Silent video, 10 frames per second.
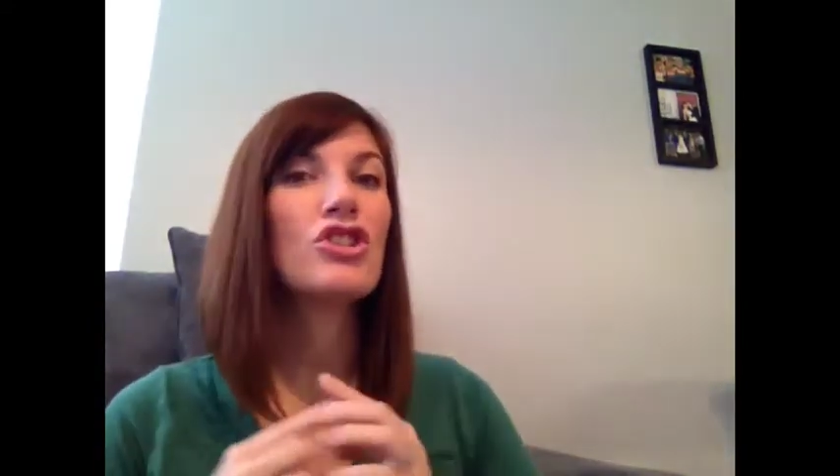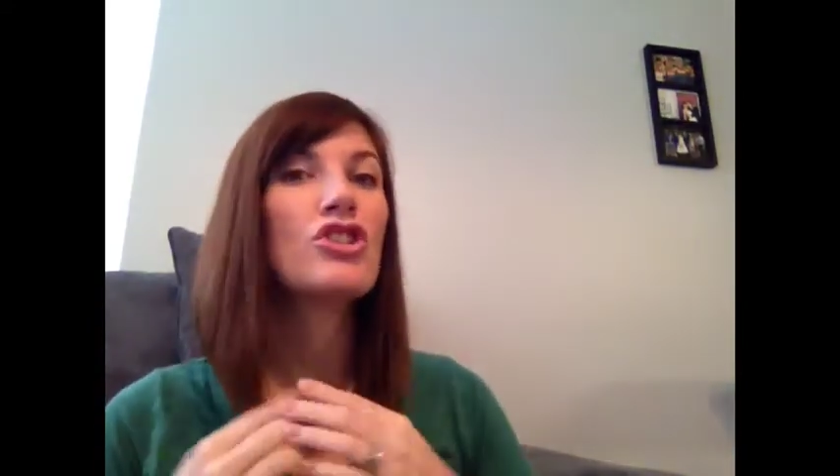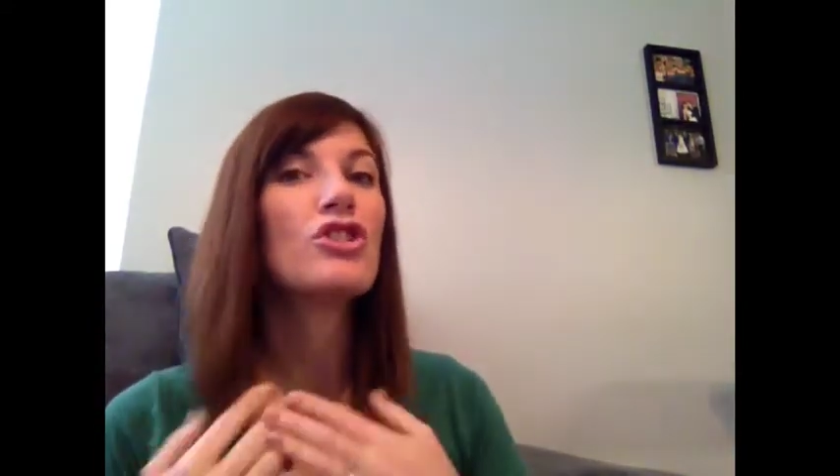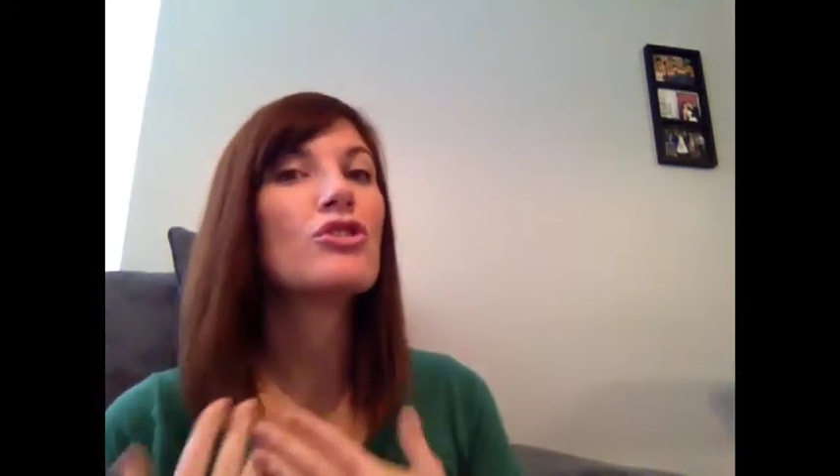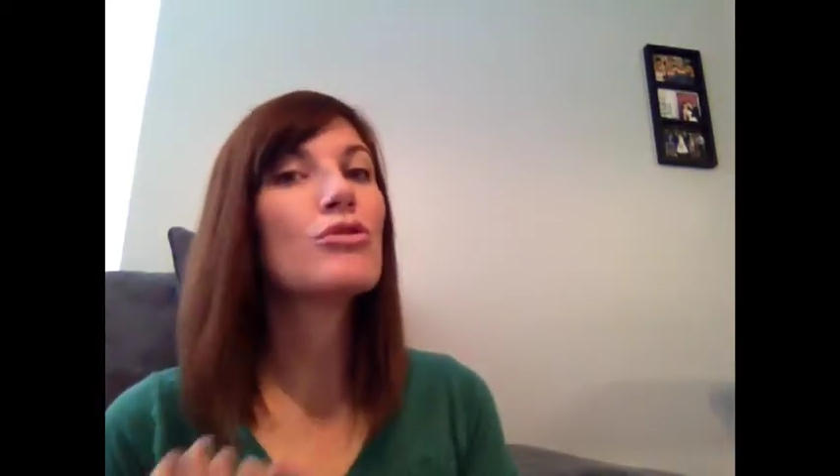
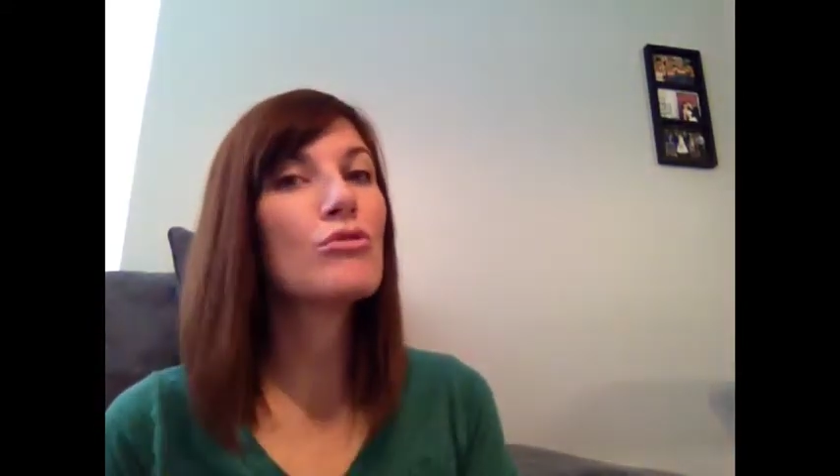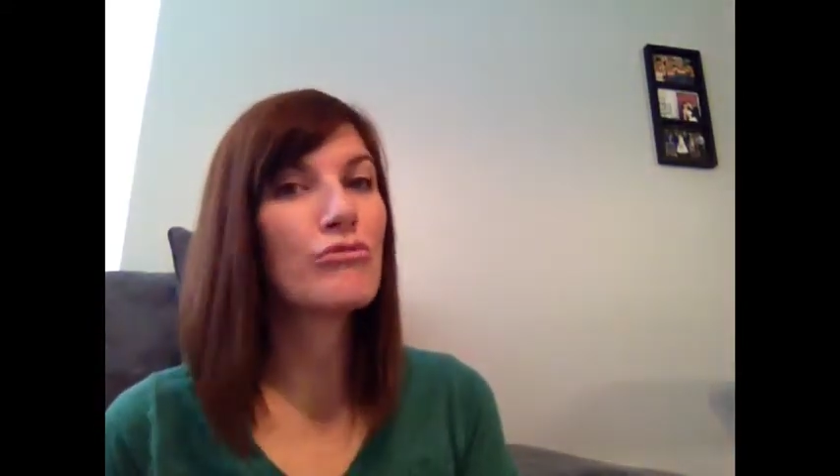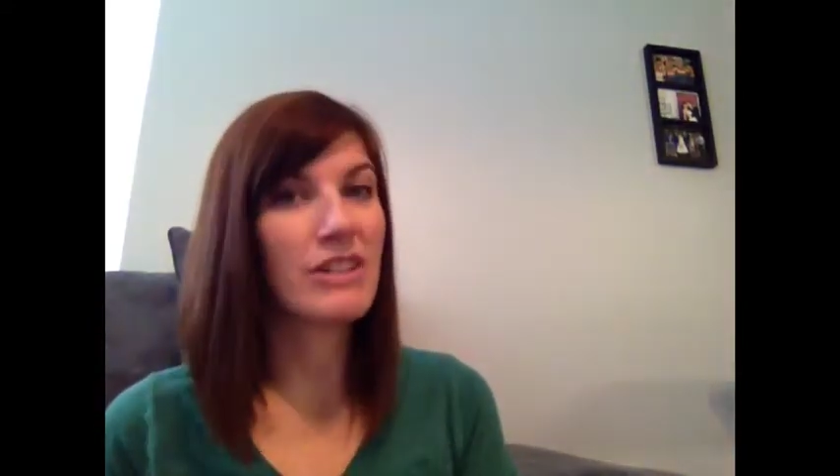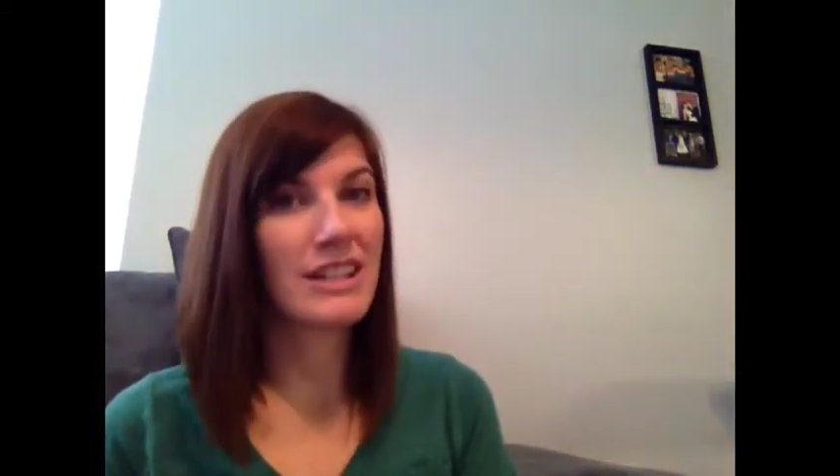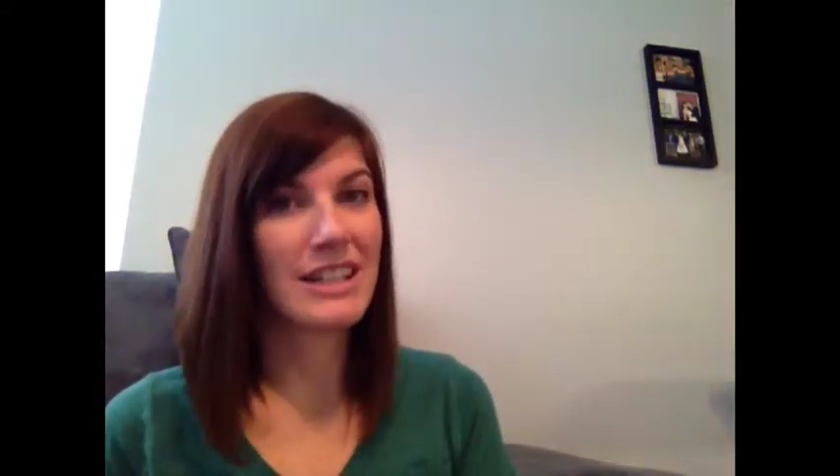do
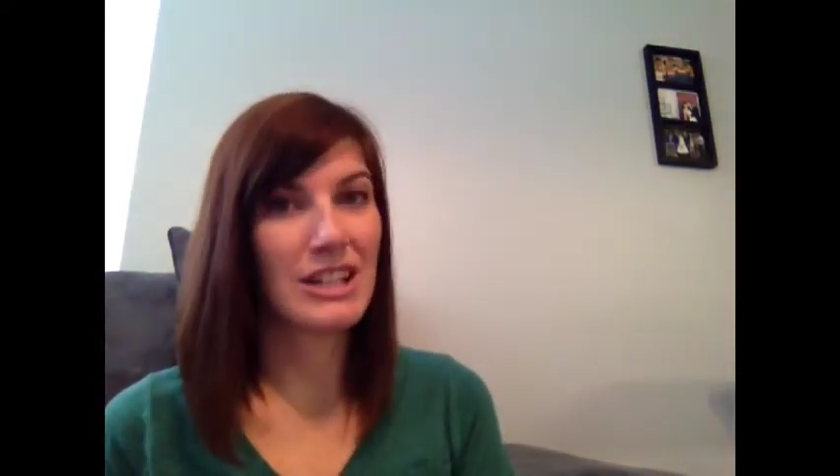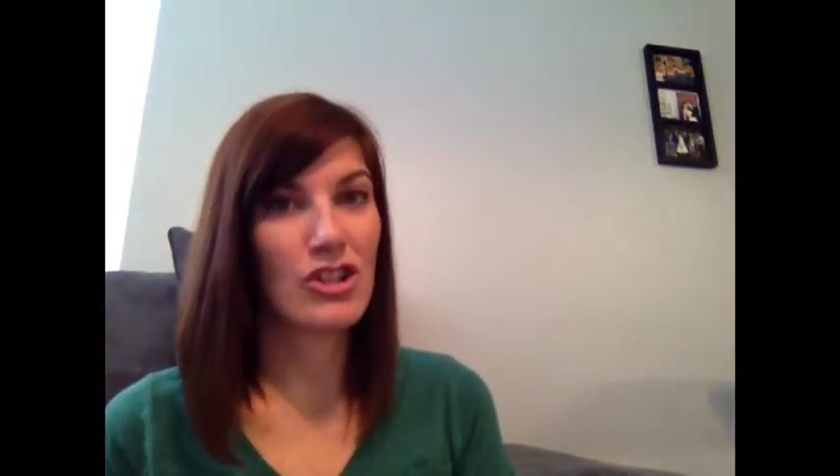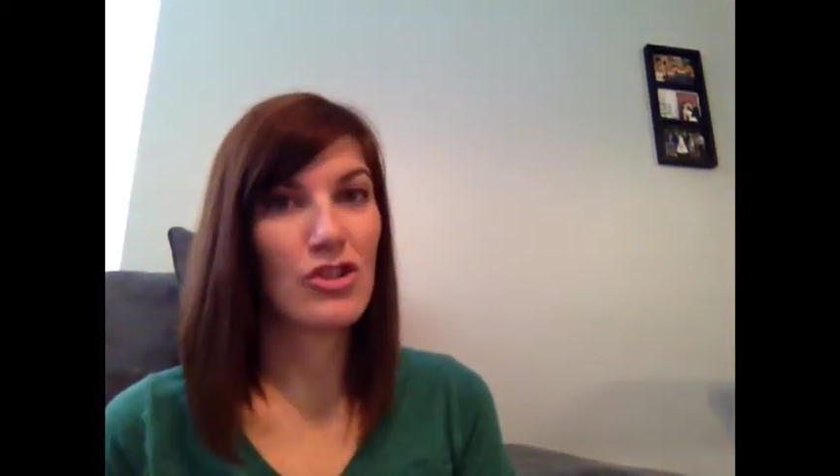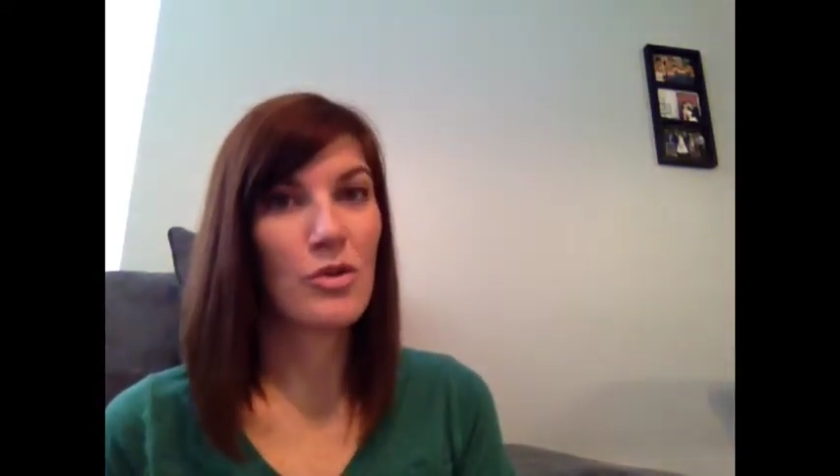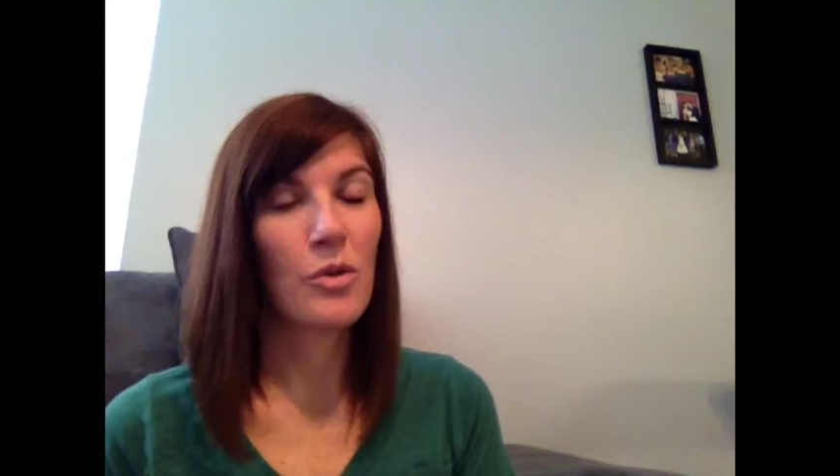really
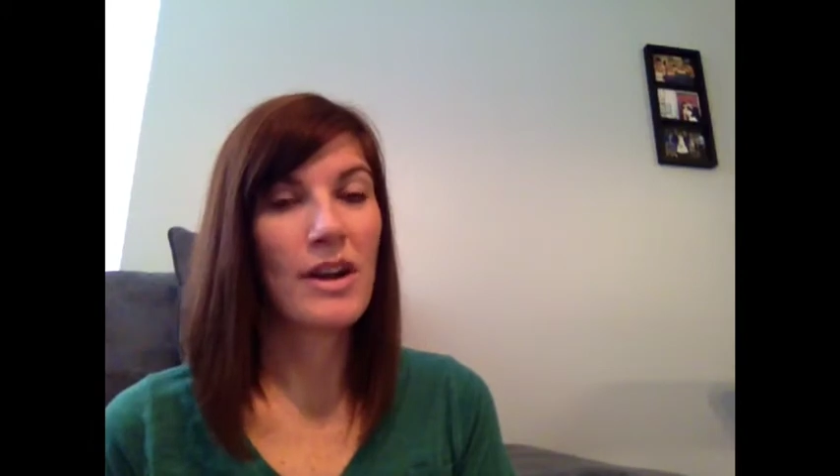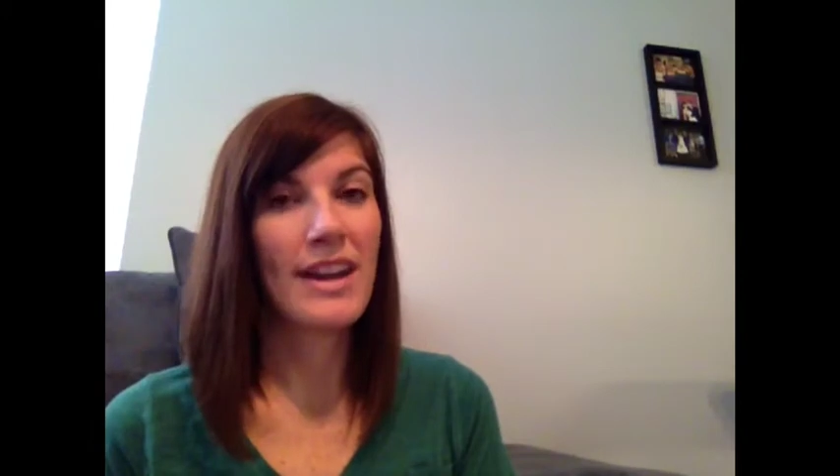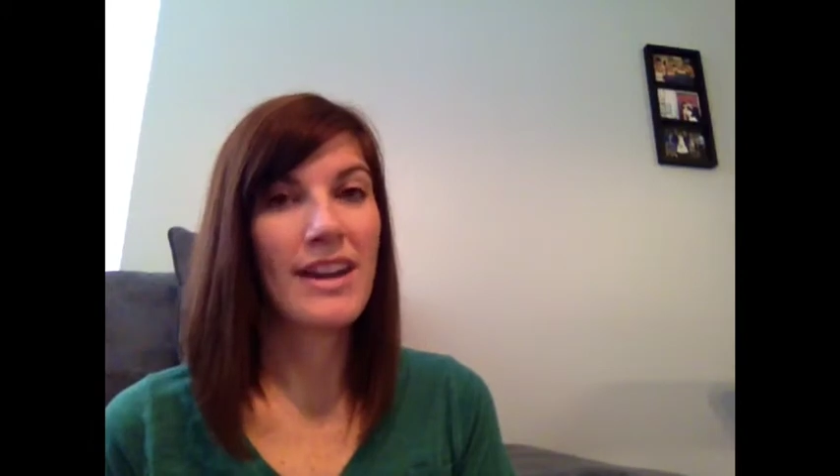enjoy